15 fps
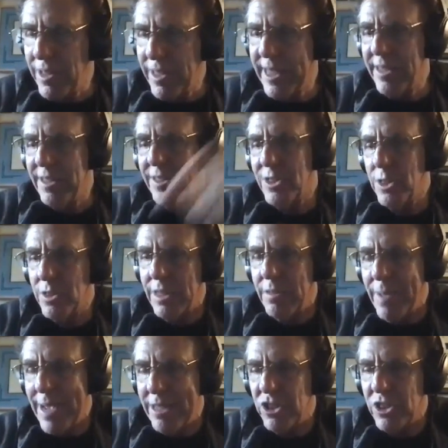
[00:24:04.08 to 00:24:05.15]
lead in,
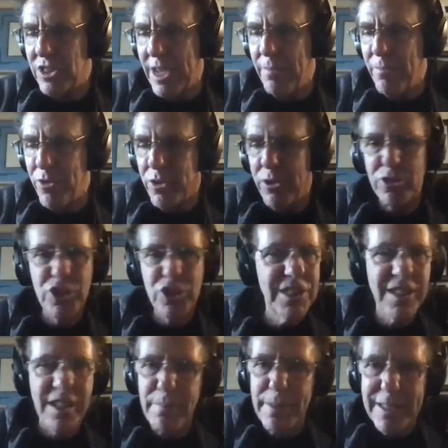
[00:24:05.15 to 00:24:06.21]
in Magic Time for her.
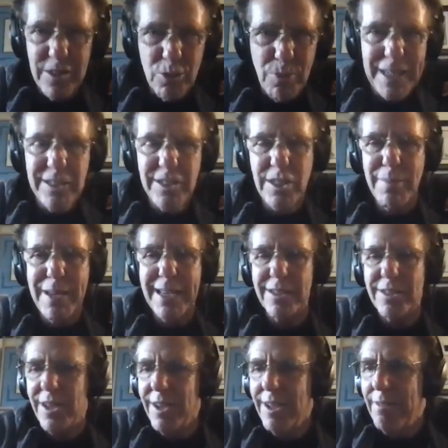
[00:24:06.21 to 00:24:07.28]
She's going to be in Space
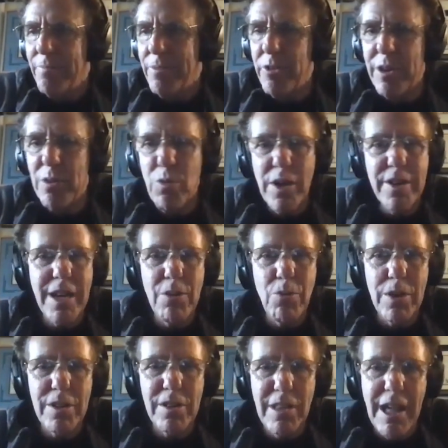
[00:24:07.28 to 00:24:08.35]
Command. You know, I want, I
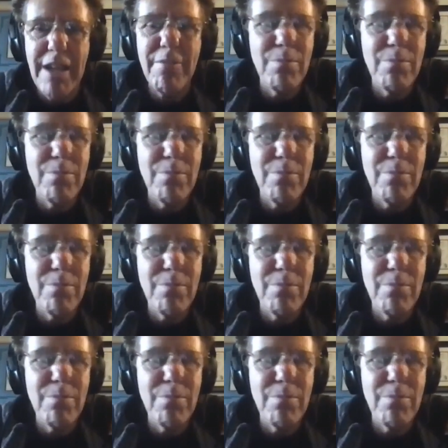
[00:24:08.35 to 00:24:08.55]
want a lot